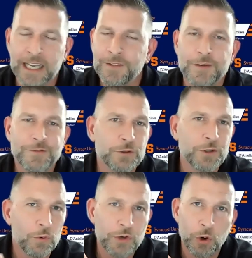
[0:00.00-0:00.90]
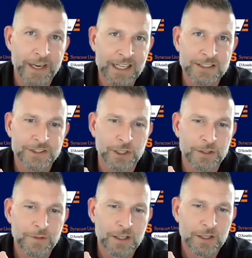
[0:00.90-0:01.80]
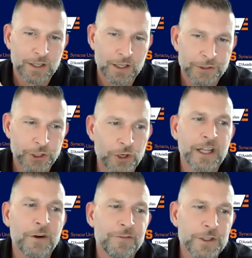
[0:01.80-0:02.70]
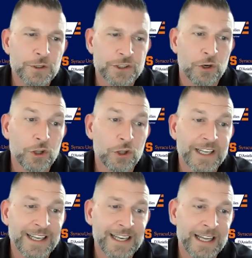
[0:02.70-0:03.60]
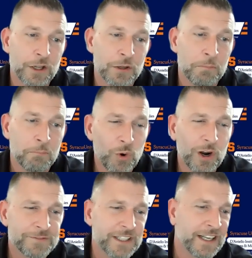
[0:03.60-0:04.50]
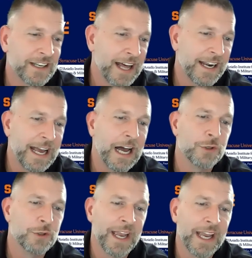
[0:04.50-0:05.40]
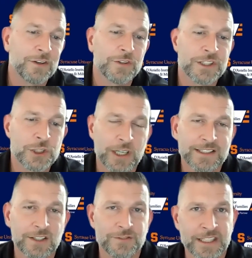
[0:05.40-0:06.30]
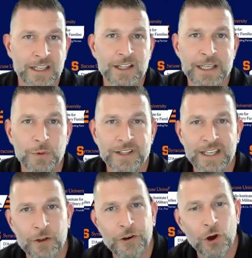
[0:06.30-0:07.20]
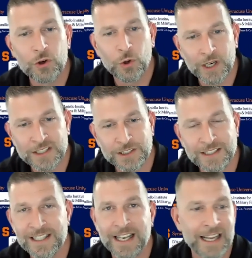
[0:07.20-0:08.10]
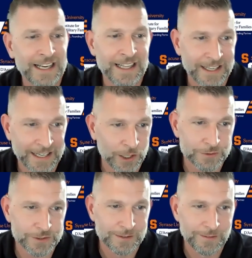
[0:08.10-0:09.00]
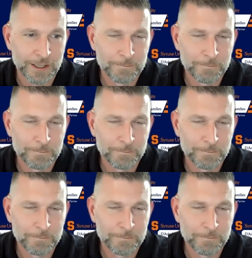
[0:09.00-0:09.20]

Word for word: Even if you don't know an answer, your interviews are looking at more often than not how you handle the stress of dealing with the unknown question than anything else.